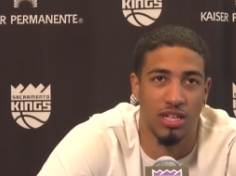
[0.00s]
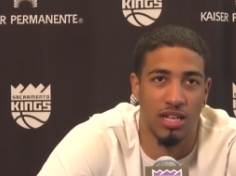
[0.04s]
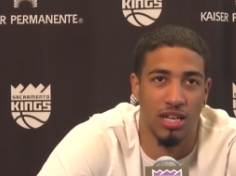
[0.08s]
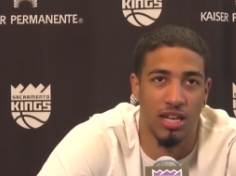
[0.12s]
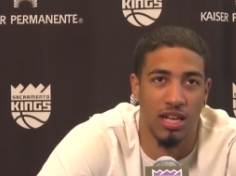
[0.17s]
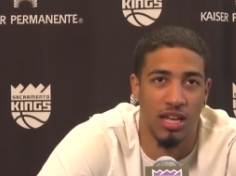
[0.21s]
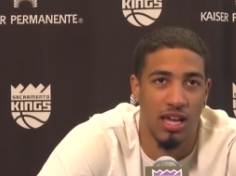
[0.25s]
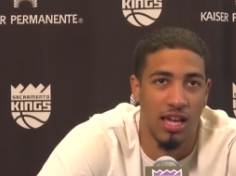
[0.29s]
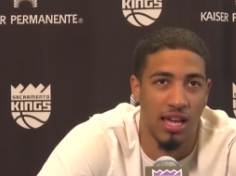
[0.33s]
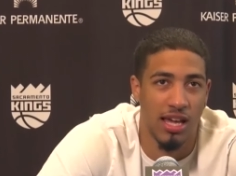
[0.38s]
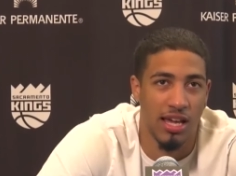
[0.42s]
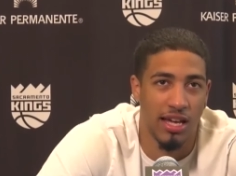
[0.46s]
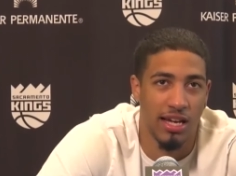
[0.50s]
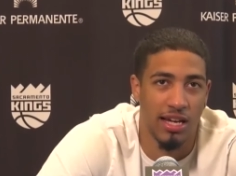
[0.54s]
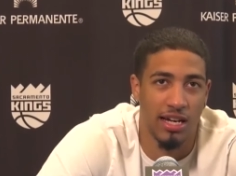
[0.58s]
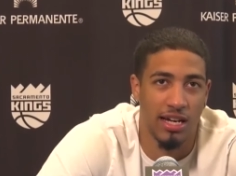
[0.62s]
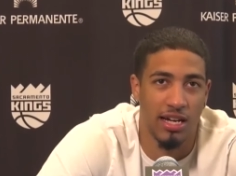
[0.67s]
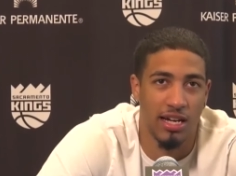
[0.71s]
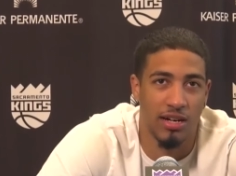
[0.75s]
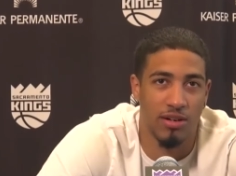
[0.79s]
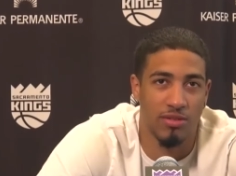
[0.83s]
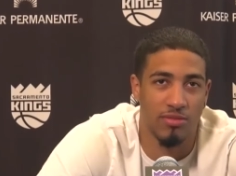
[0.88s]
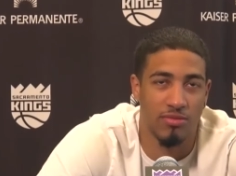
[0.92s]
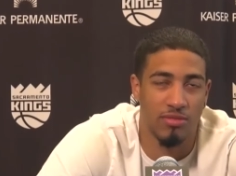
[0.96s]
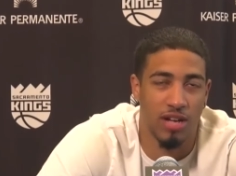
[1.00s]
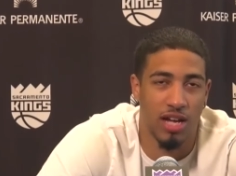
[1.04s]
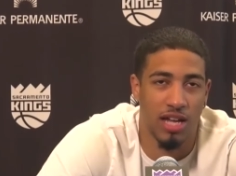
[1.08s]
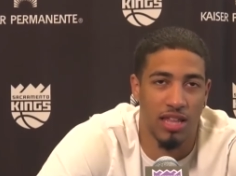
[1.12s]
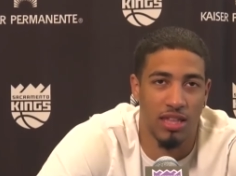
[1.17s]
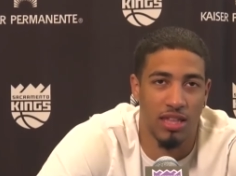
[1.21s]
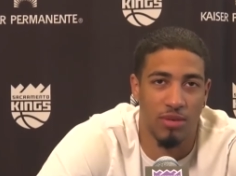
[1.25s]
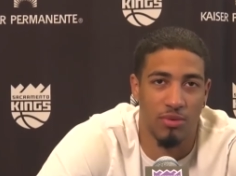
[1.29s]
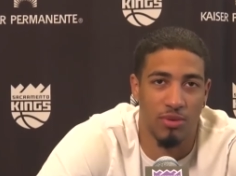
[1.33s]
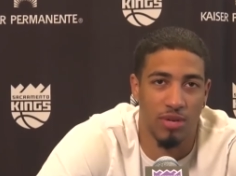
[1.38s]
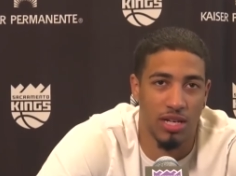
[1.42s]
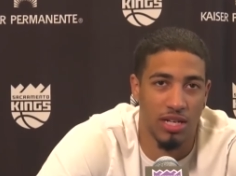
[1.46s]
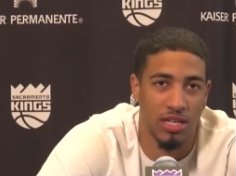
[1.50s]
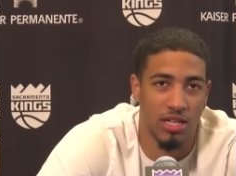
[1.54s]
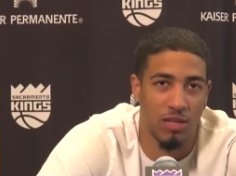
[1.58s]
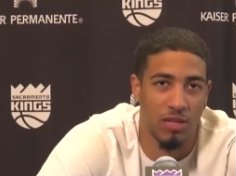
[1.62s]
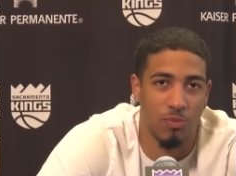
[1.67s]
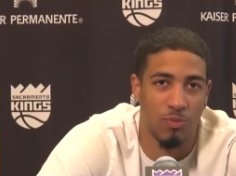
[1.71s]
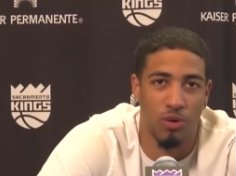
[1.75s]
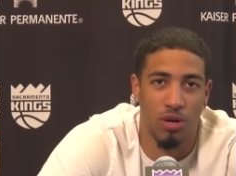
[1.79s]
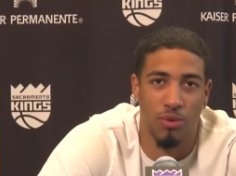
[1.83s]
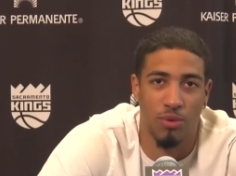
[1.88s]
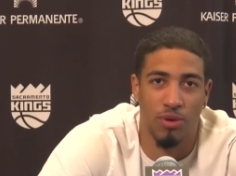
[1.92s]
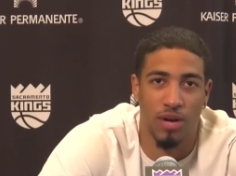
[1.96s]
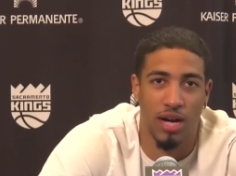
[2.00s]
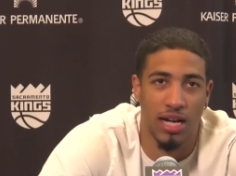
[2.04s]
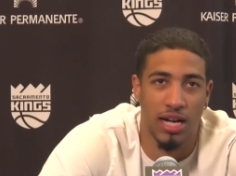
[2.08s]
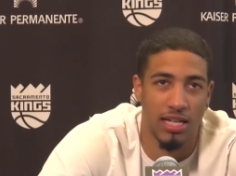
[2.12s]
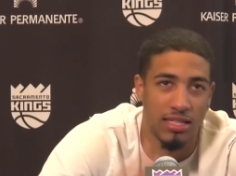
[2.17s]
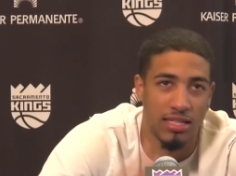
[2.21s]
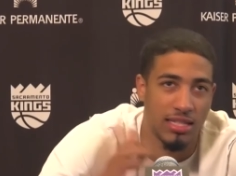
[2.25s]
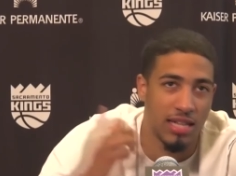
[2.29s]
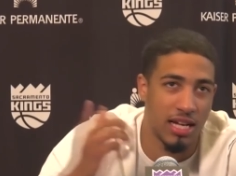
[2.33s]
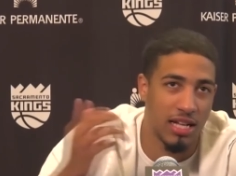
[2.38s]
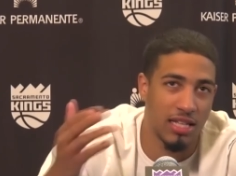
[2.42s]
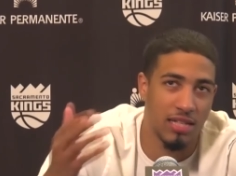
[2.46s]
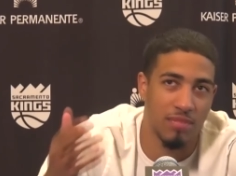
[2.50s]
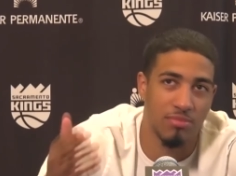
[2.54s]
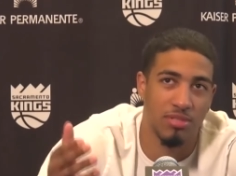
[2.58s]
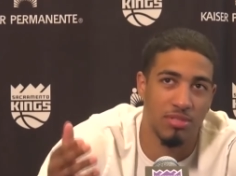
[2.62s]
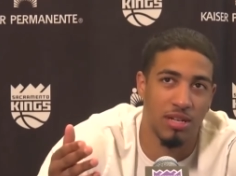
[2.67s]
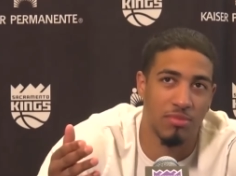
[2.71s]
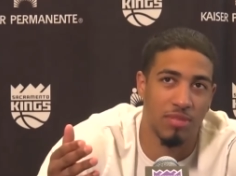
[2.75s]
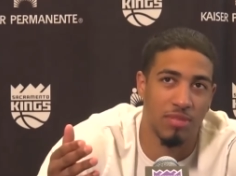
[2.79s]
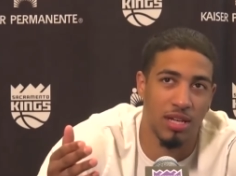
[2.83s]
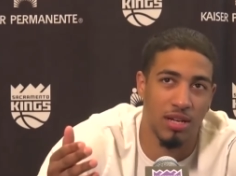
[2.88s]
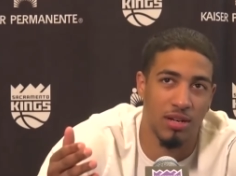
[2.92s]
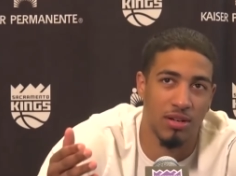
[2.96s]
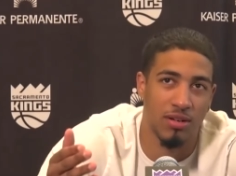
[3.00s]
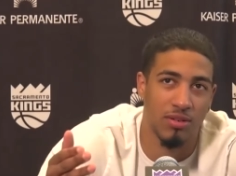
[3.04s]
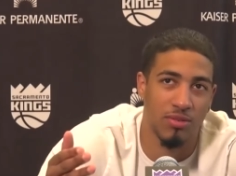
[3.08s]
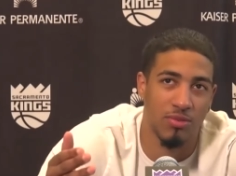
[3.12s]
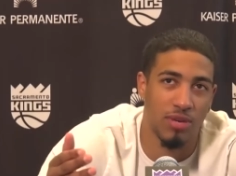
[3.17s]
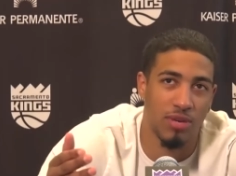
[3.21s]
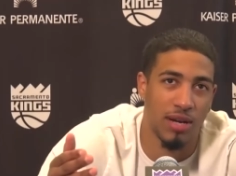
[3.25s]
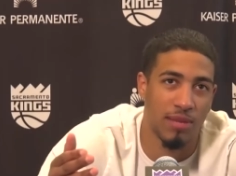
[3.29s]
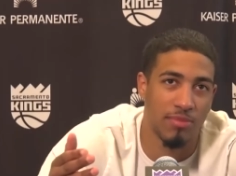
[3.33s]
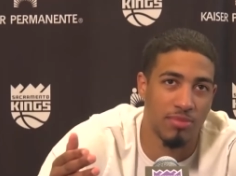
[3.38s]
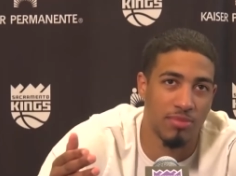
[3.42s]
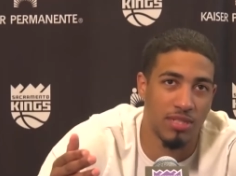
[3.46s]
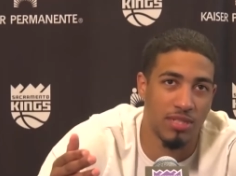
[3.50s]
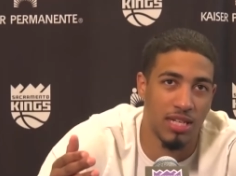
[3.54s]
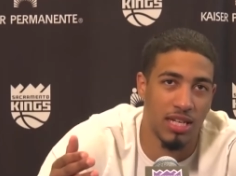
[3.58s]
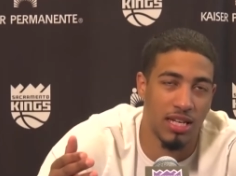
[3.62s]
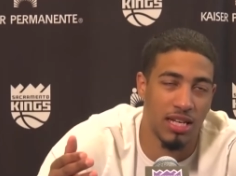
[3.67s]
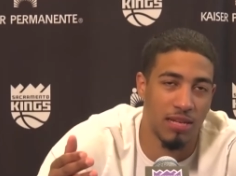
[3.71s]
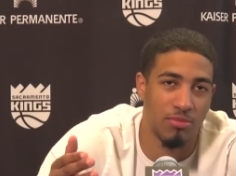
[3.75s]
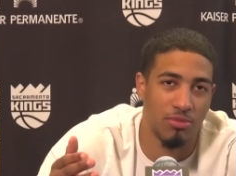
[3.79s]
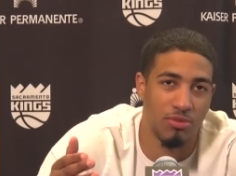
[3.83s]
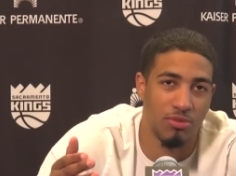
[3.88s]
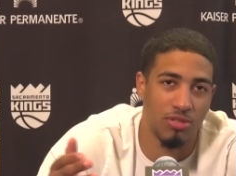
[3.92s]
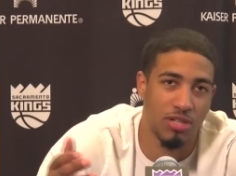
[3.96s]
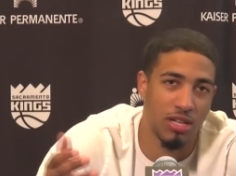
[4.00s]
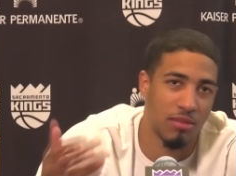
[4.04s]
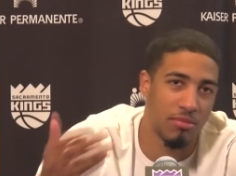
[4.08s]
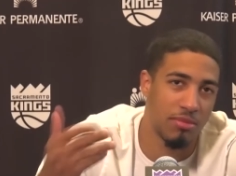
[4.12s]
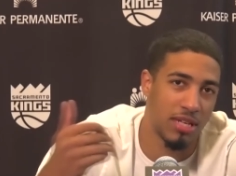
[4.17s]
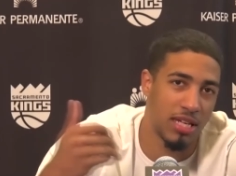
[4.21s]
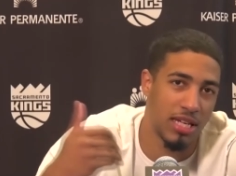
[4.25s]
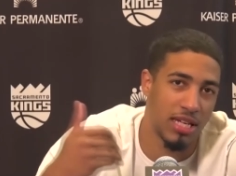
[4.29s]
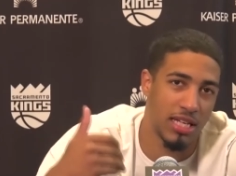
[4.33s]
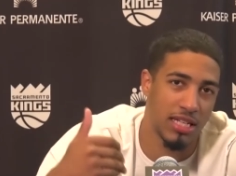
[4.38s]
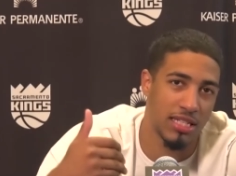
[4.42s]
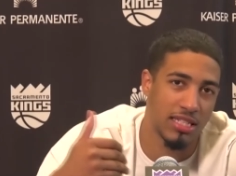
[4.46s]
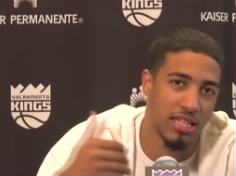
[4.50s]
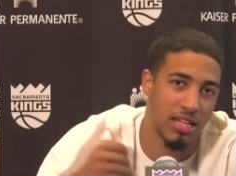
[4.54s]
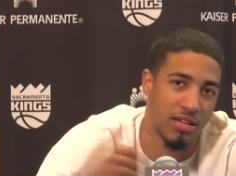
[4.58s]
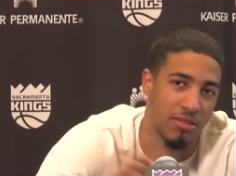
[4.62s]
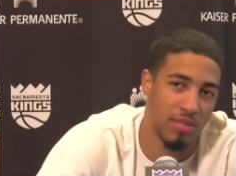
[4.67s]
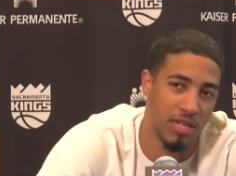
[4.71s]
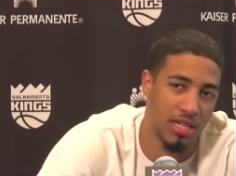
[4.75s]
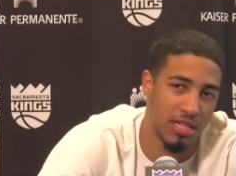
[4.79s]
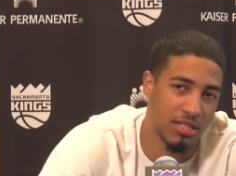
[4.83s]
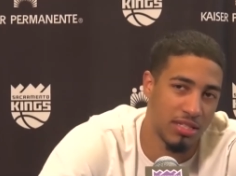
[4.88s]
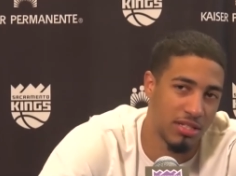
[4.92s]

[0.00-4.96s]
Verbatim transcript: And uh, you know, I think we're getting to the point where I can tell him something when I'm seeing him do something, he can tell me.